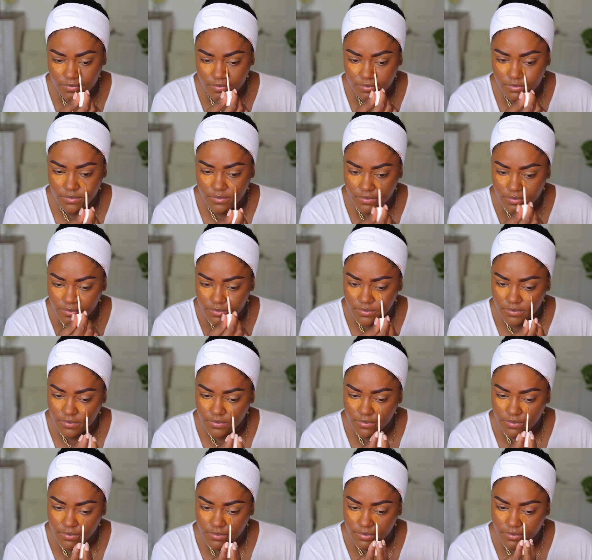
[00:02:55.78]

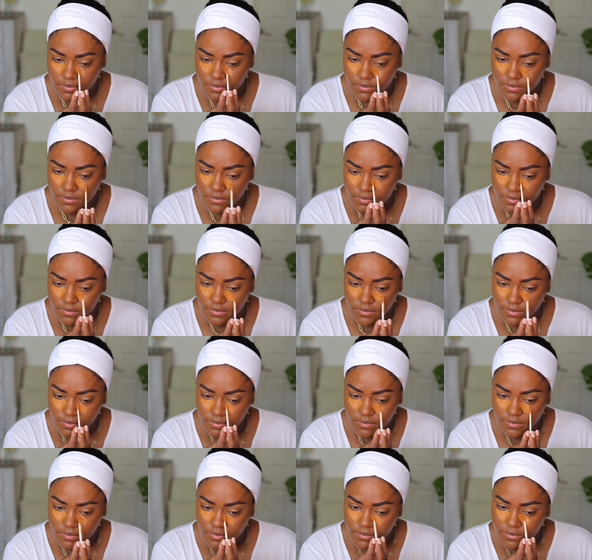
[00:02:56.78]

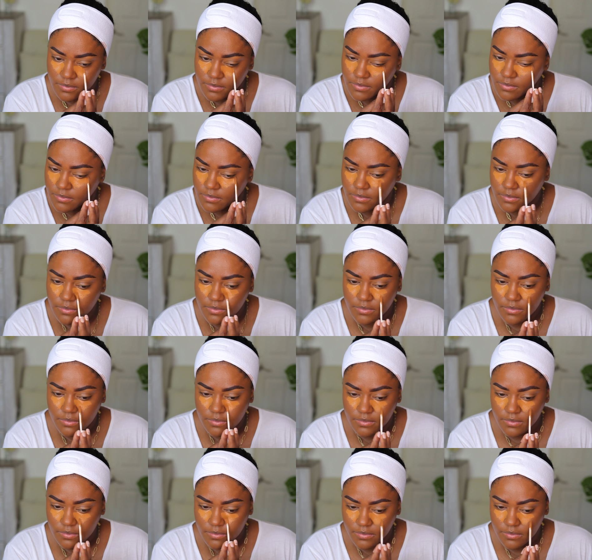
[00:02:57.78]

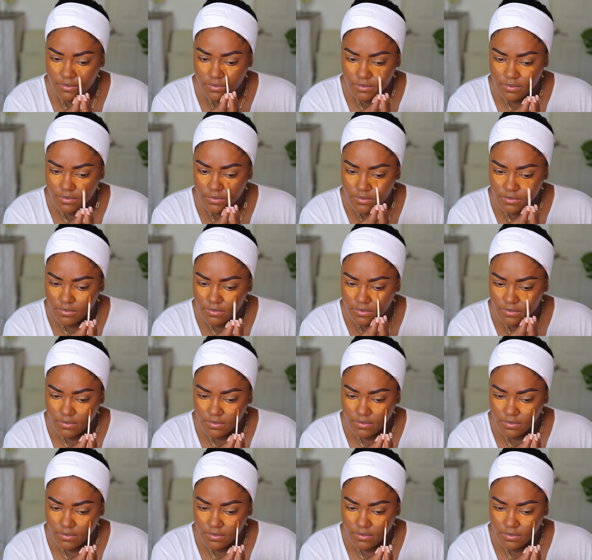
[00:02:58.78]
(silence)